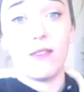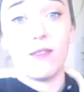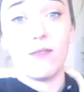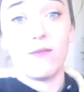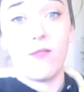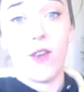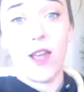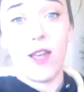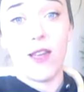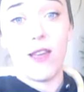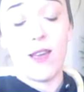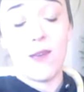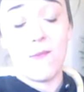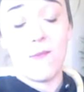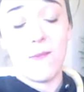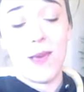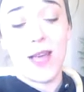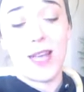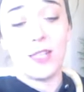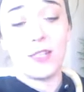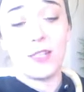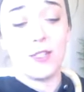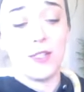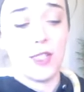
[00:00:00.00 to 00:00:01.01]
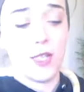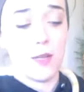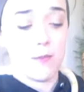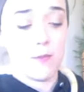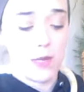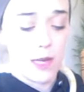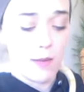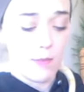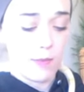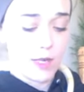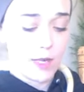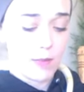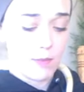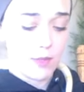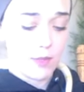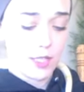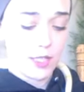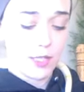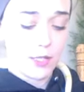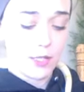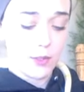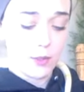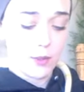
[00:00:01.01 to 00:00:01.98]
right? Imagine something coming up to
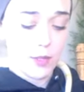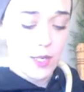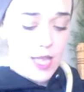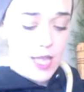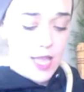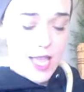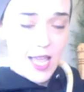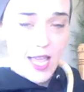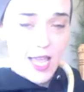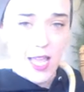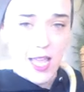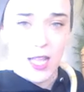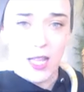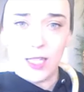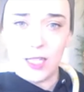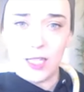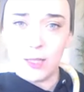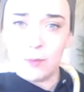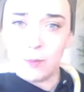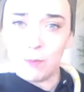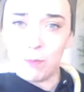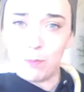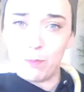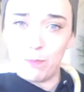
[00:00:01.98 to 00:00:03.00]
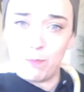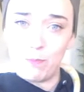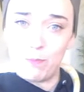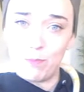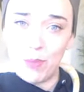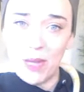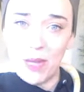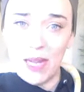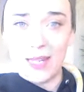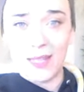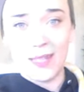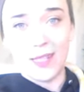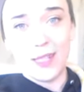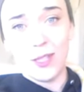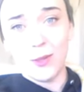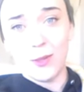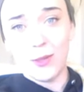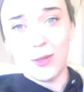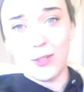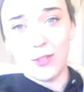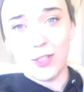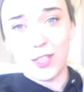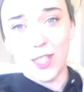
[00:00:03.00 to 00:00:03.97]
you and biting you
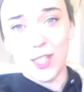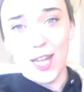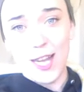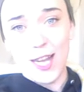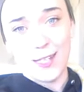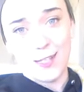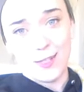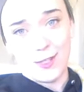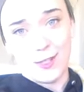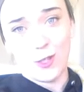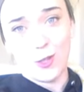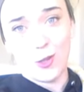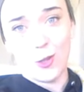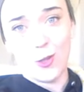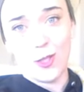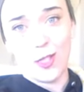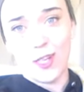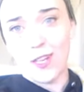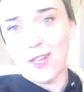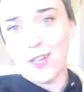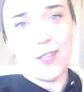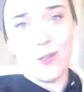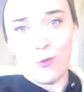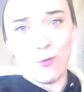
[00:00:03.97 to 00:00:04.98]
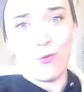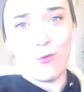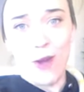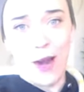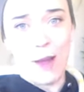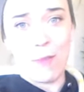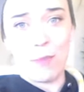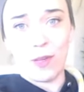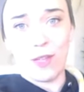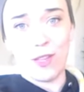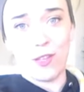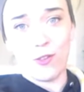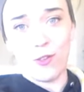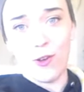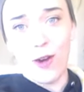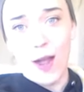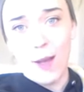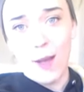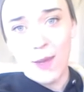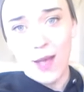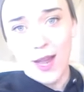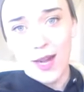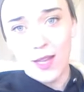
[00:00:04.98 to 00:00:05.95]
in your side and just holding on and wrapping the
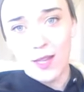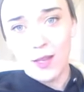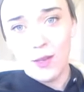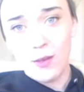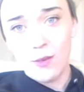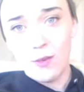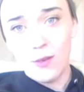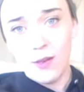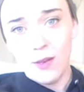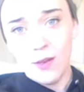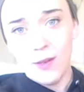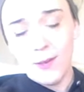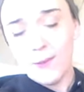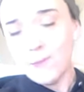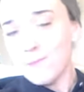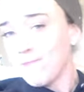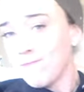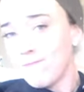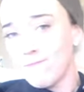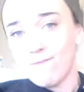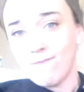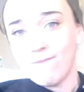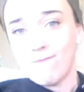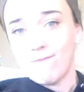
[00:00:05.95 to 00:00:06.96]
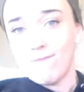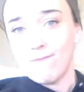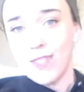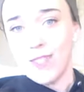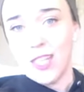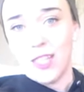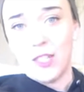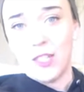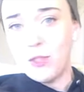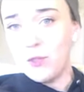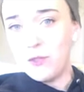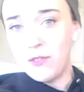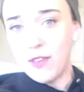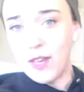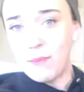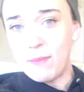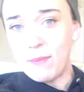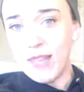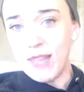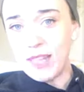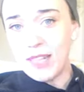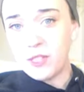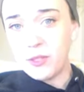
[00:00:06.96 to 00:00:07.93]
crap out of you. You'd fight
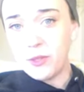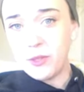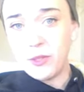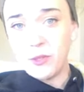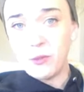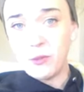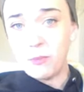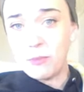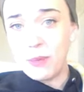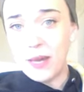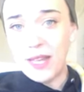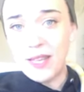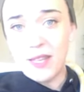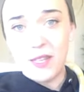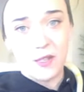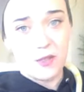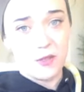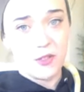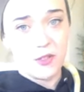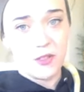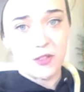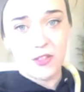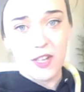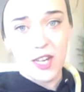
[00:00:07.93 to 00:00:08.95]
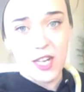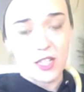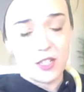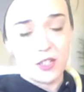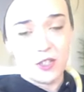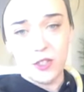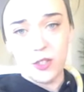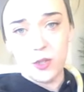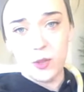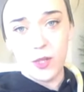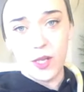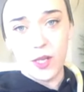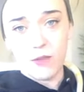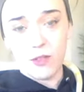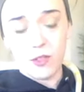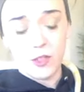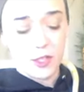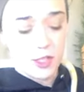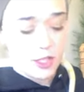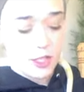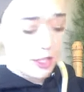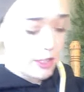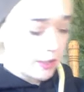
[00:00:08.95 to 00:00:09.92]
back too. You'd bite, you'd scratch, you'd do whatever you
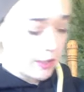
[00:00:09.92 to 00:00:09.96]
could,